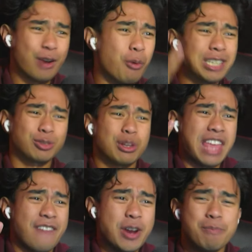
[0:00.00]
What's with
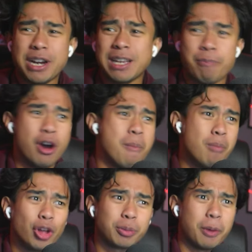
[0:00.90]
everybody putting
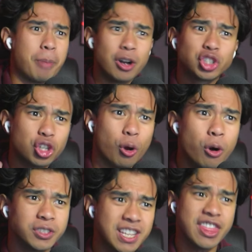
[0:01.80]
multiple puncture
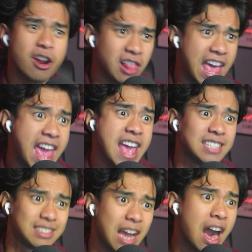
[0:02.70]
holes in their
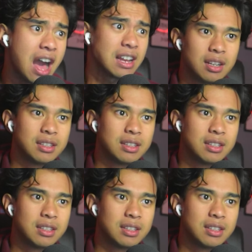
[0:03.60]
legs, dog?